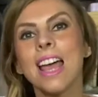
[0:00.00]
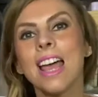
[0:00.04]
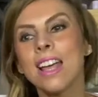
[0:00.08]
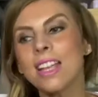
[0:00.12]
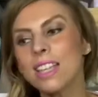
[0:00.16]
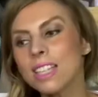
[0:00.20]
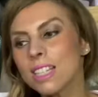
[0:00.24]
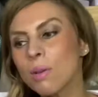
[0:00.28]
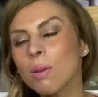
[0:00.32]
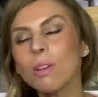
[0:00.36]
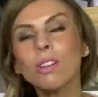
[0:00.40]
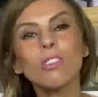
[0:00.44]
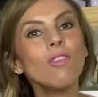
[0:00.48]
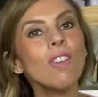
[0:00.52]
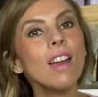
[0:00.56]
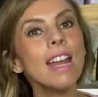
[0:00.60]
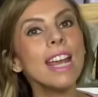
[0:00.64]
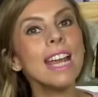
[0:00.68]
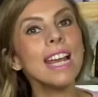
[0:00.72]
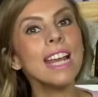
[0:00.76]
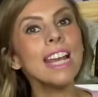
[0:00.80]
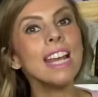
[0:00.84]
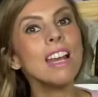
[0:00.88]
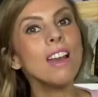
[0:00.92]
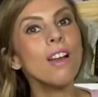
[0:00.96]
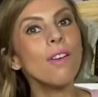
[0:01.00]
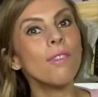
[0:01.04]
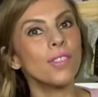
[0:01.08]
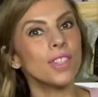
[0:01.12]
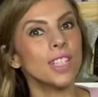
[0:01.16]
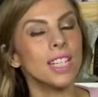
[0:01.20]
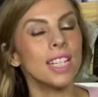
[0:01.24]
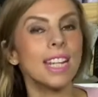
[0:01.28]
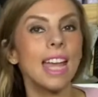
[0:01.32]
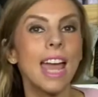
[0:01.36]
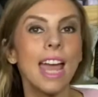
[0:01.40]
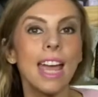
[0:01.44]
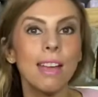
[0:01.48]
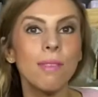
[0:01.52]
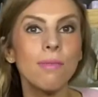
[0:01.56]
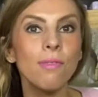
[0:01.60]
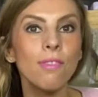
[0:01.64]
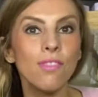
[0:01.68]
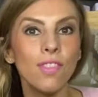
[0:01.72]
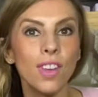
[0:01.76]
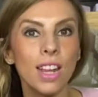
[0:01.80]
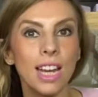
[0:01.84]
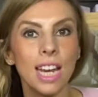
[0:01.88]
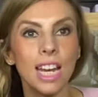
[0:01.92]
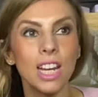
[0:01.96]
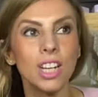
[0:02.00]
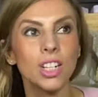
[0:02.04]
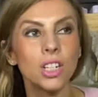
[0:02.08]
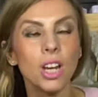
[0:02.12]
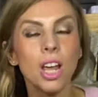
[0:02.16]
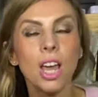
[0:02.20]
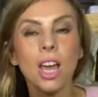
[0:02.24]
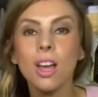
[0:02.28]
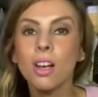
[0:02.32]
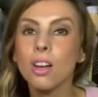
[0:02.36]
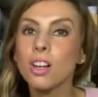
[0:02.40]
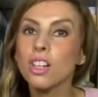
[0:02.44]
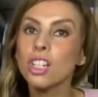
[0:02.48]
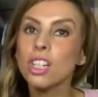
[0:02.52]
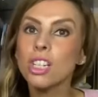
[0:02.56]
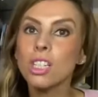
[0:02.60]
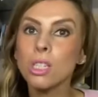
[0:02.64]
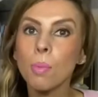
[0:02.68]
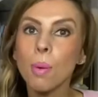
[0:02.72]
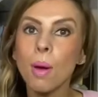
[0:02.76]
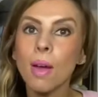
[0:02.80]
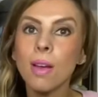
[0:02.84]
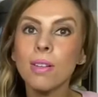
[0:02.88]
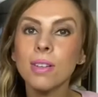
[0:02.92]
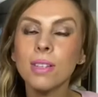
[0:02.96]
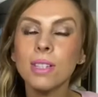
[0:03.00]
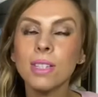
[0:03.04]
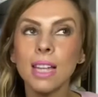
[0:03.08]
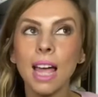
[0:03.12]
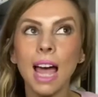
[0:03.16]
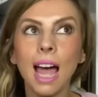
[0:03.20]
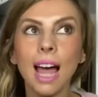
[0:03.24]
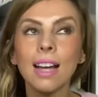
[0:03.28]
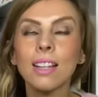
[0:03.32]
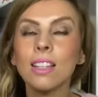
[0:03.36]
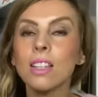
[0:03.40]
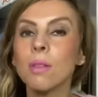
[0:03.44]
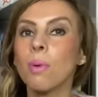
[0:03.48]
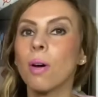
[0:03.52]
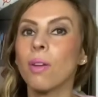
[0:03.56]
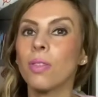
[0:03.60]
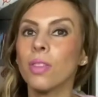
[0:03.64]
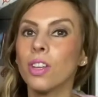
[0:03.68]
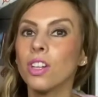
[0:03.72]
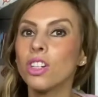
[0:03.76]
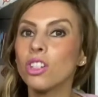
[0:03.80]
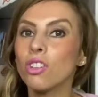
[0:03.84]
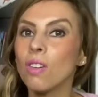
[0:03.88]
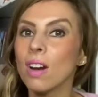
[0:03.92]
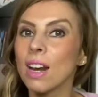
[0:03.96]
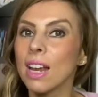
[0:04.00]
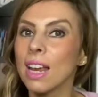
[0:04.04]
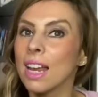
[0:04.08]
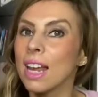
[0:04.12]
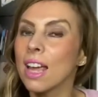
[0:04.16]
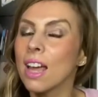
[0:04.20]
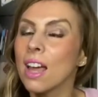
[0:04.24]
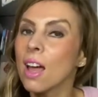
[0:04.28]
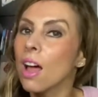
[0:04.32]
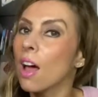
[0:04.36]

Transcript: So I'd really love to get him finished, because you're supposed to hang them on the tree,